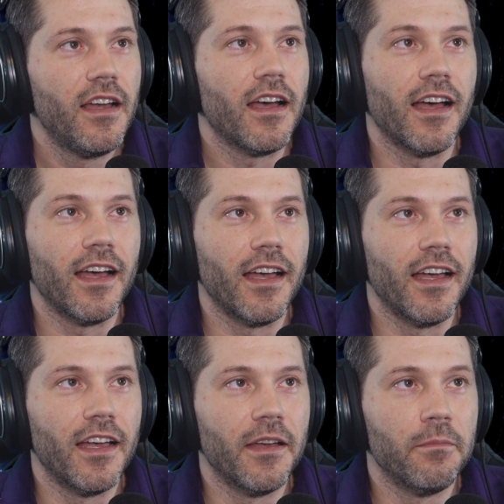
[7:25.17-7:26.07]

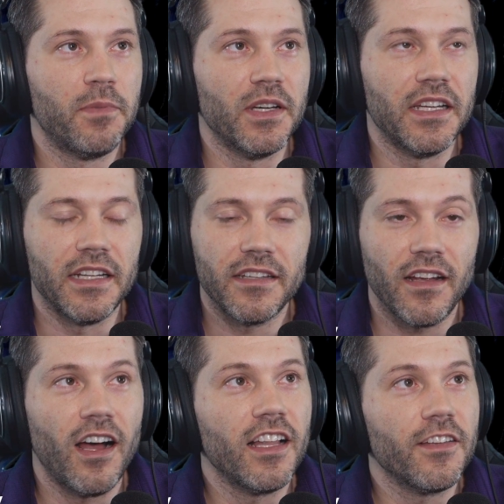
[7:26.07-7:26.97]
But
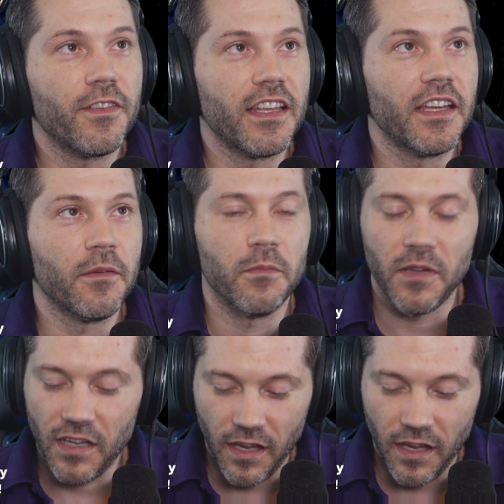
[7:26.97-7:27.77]
all of them